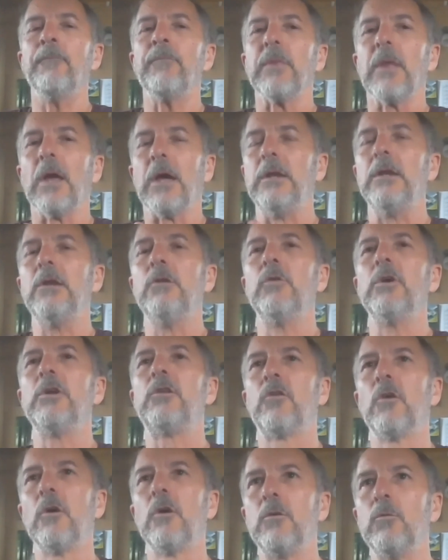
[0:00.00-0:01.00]
And in
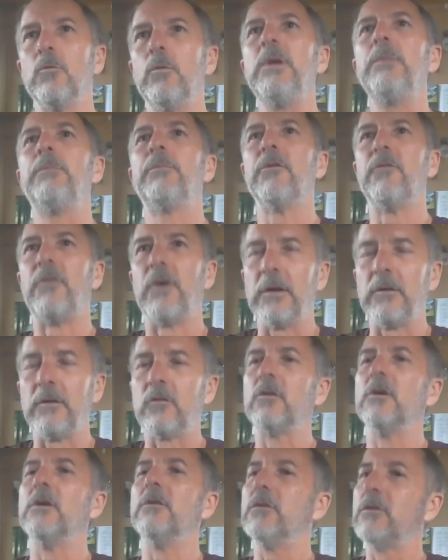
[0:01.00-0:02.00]
return, we provide
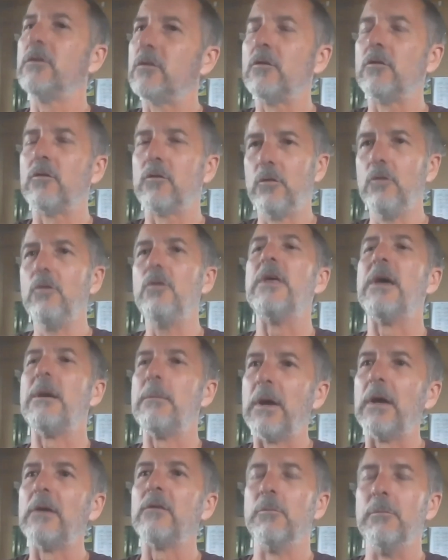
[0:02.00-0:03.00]
services to them
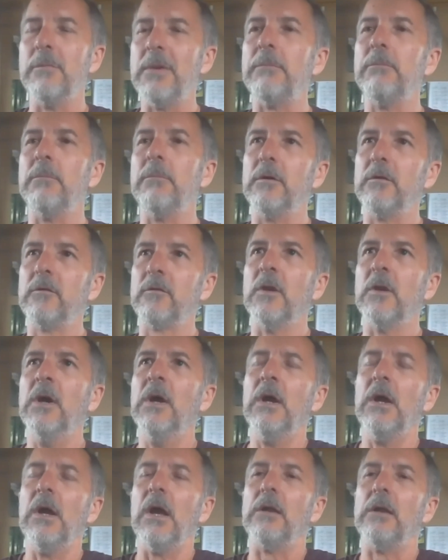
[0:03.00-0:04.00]
as members.
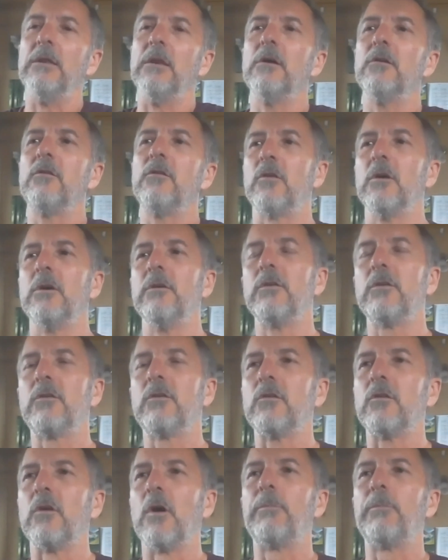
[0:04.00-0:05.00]
And those
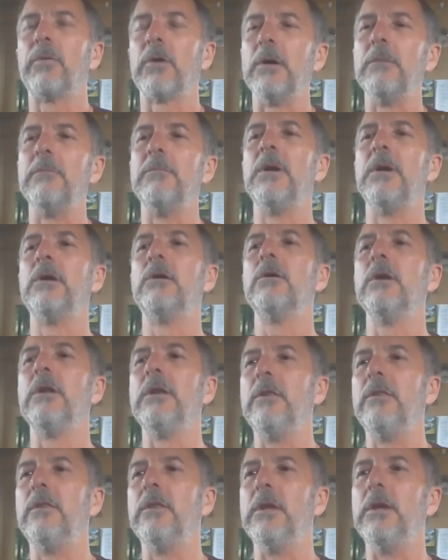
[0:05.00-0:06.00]
services are
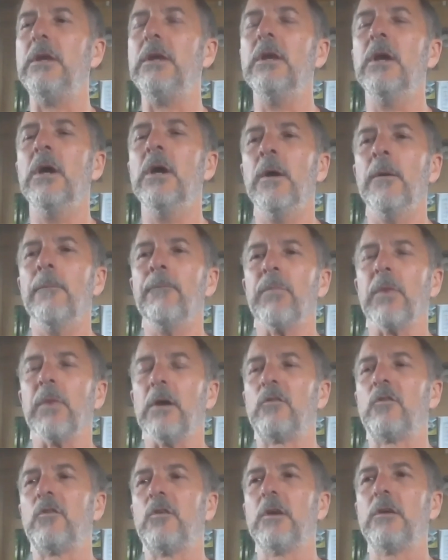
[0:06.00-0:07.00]
primarily a
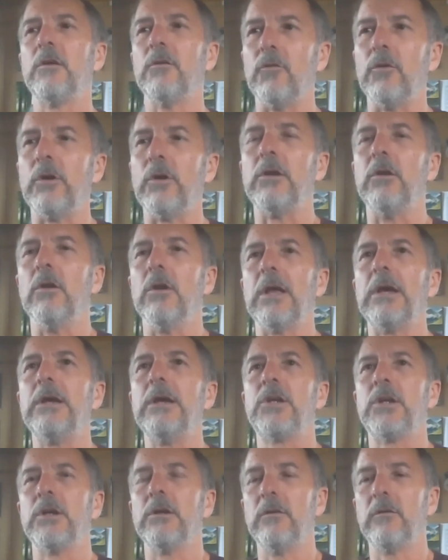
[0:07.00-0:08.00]
set of
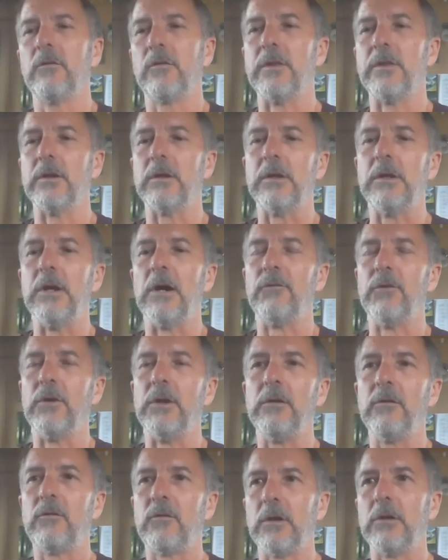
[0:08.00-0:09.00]
regulations that govern
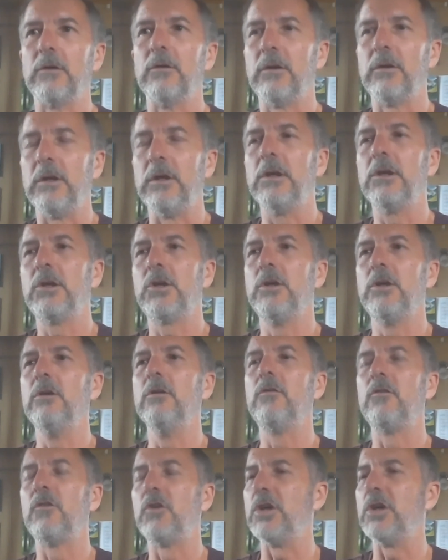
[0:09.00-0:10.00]
integrity
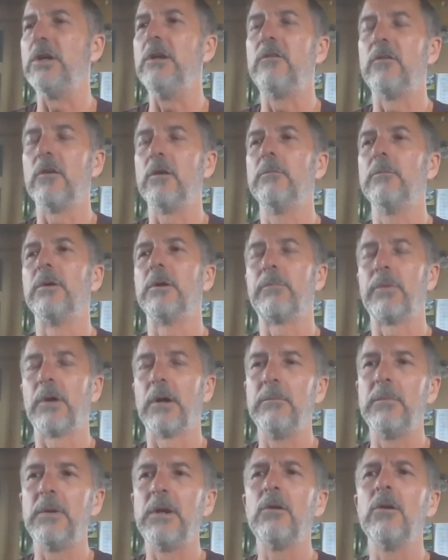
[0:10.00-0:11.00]
issues, cheating, but
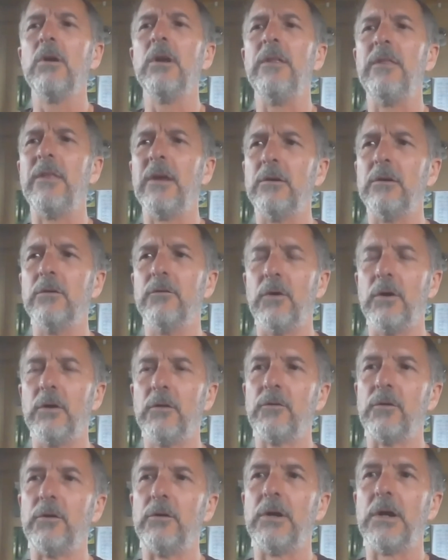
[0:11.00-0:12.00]
primarily they
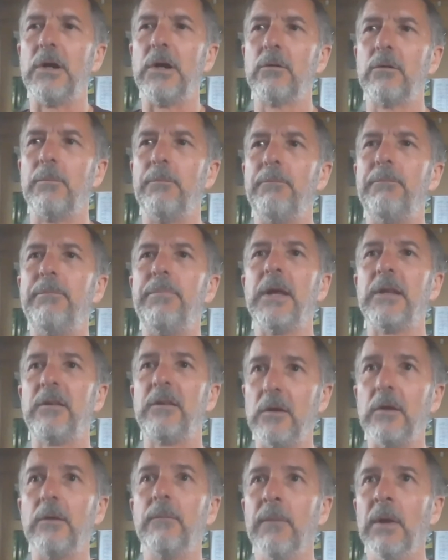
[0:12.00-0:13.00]
revolve around
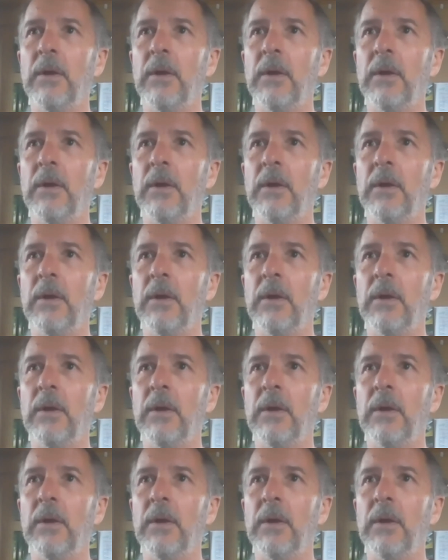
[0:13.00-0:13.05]
betting.